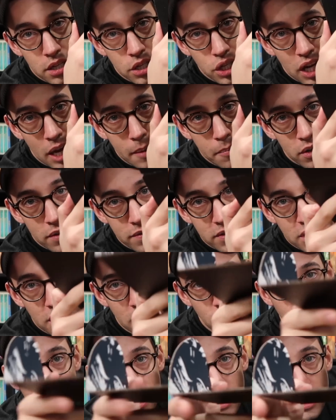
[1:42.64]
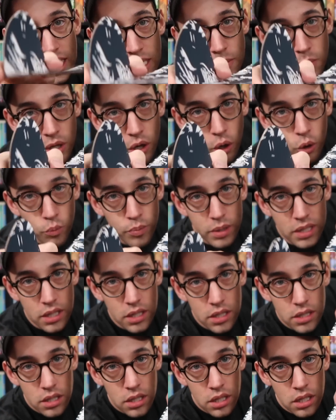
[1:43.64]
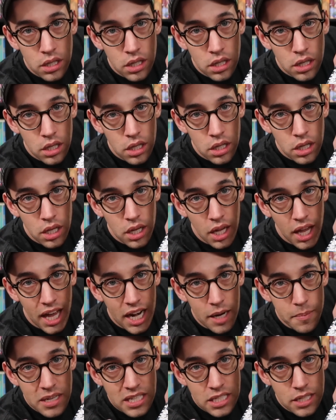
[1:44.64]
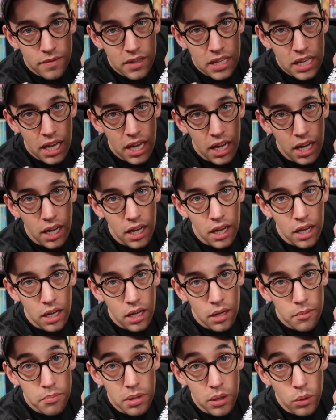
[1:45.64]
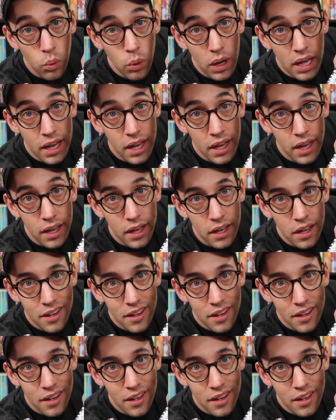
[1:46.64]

The Chamber of Secrets has been opened. Enemies of the air, beware.